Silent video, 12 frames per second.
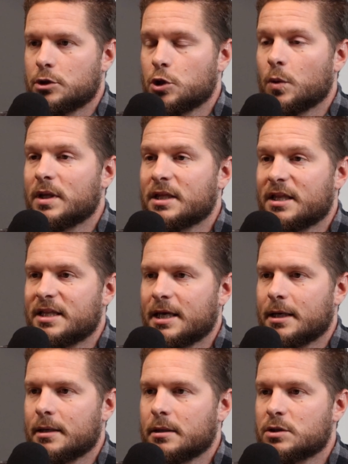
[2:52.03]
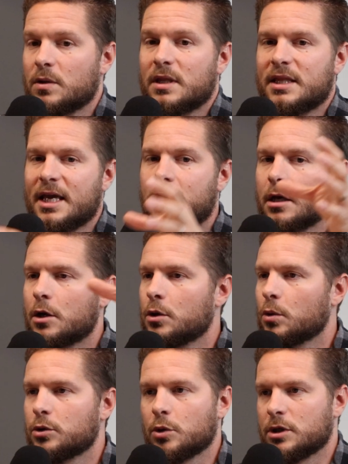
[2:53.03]
doing the thing so that they could
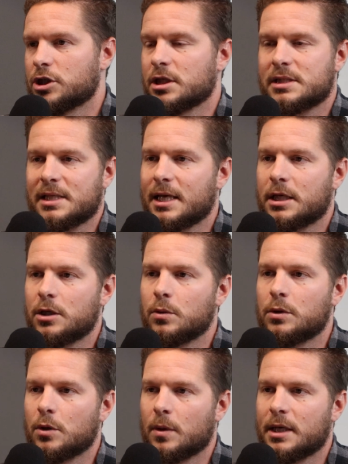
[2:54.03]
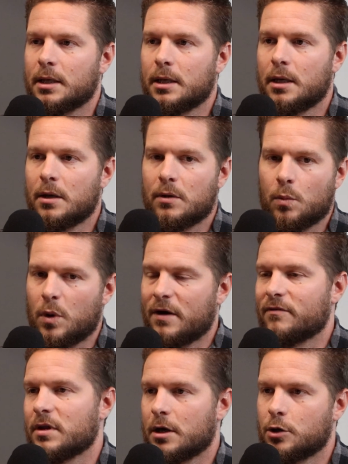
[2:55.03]
go do it just like you do it
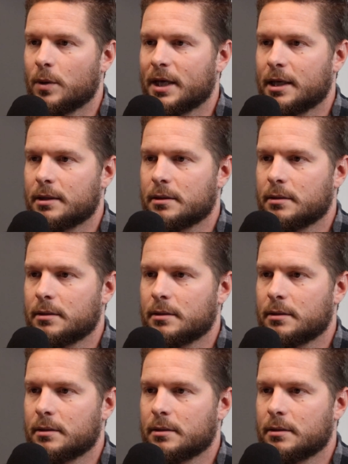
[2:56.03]
wherever they're doing it?